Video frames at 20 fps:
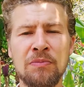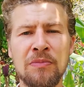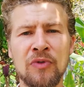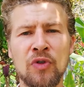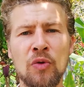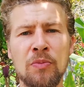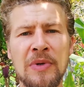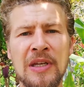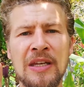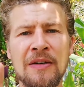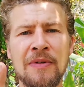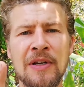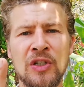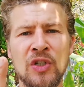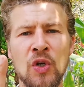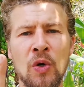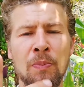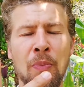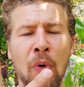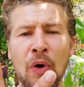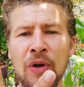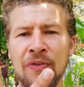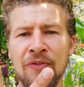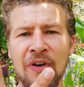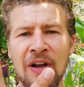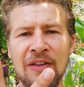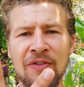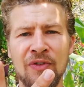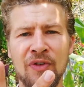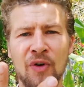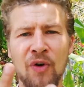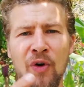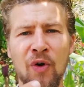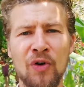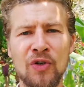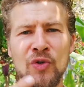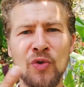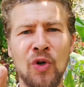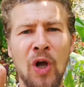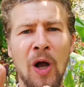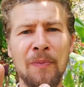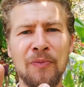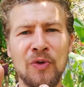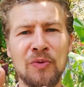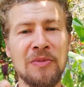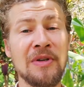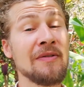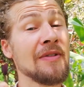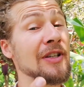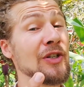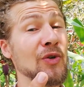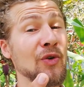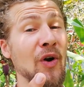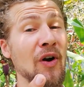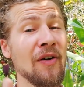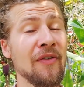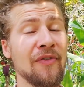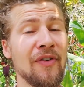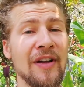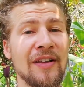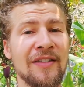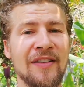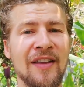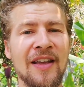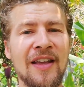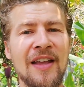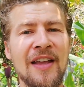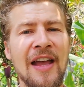to me with your boyfriend, or you come to me with your girlfriend,